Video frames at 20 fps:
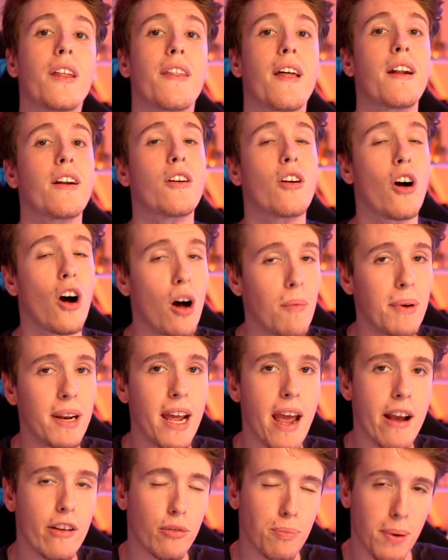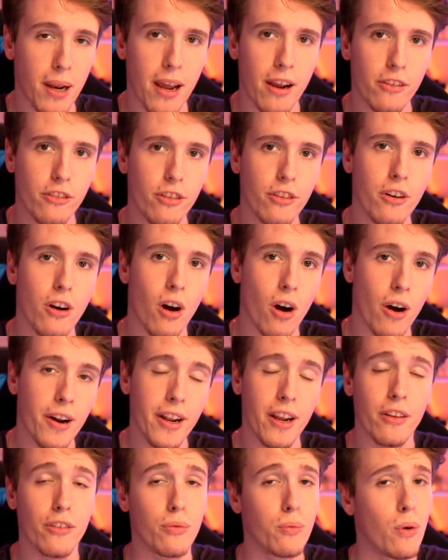and then calmly explain to your
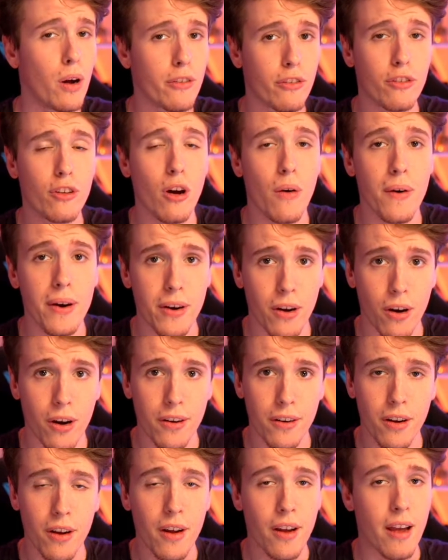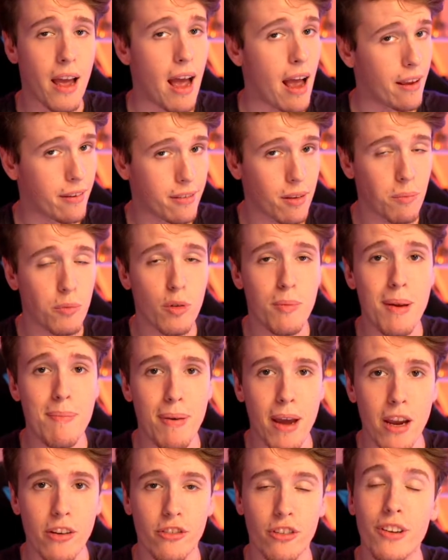audience what's going on, ask them to be
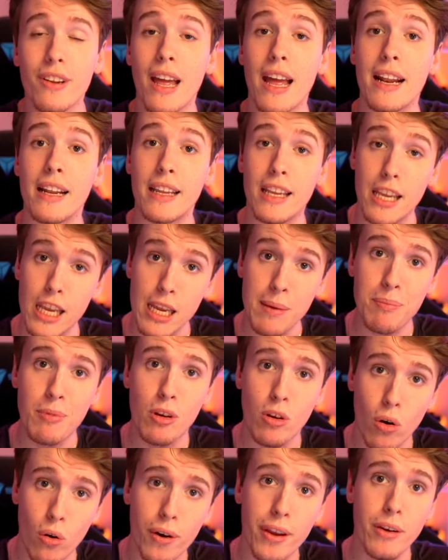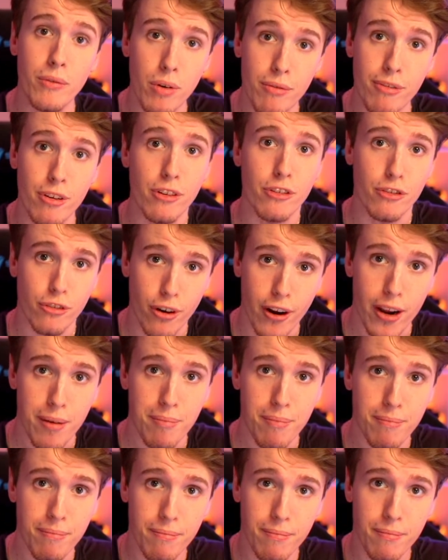patient, and keep going with your
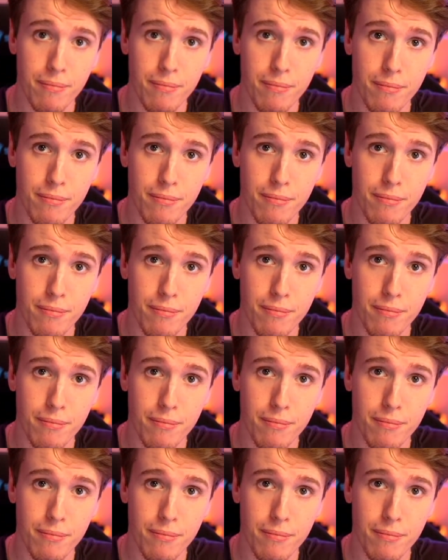stream. Twitch